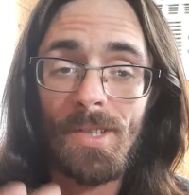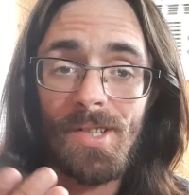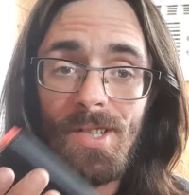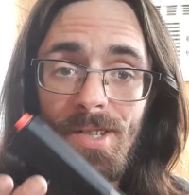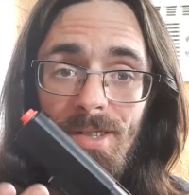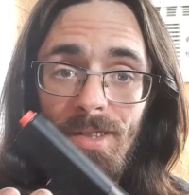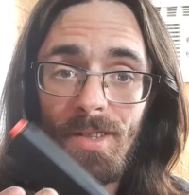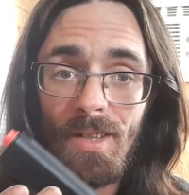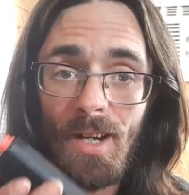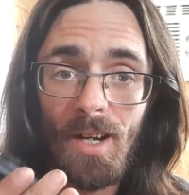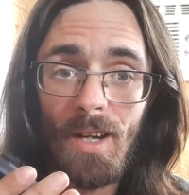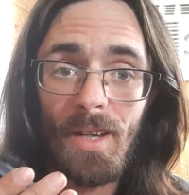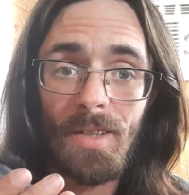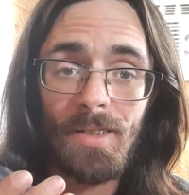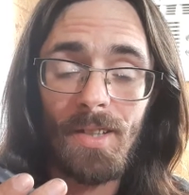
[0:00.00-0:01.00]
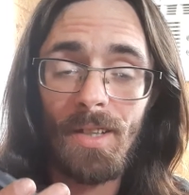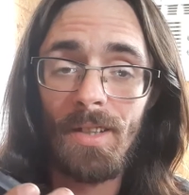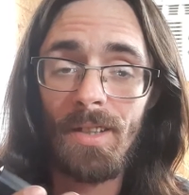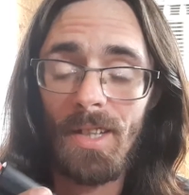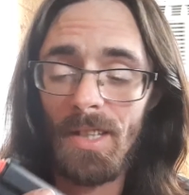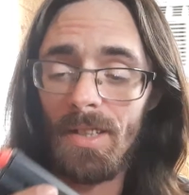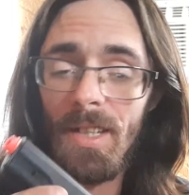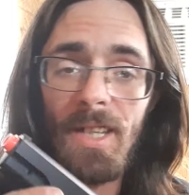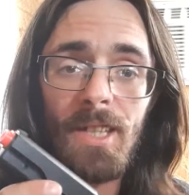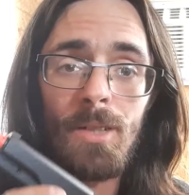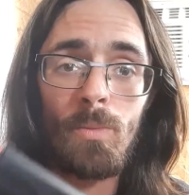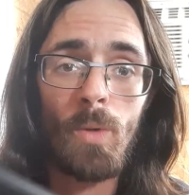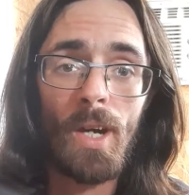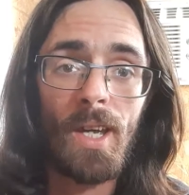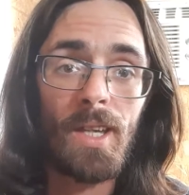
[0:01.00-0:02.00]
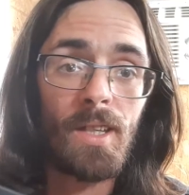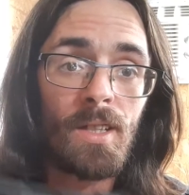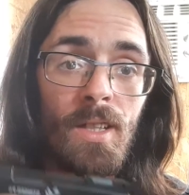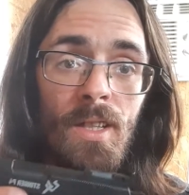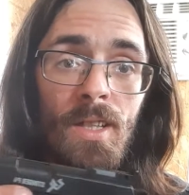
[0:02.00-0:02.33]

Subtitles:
This is not in any way